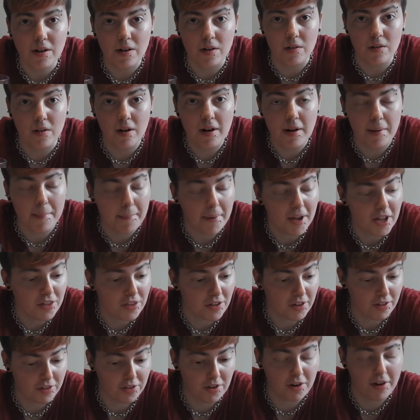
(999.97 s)
Alright,
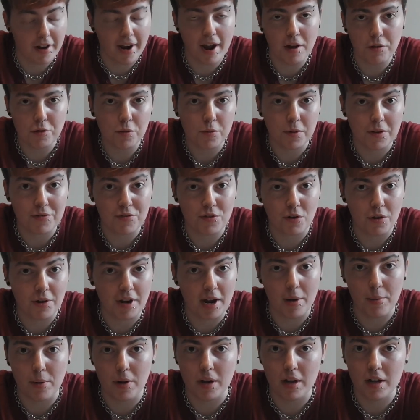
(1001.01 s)
amazing. So now that we've got
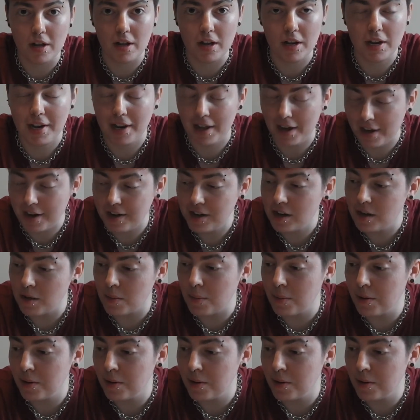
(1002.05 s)
our lineup,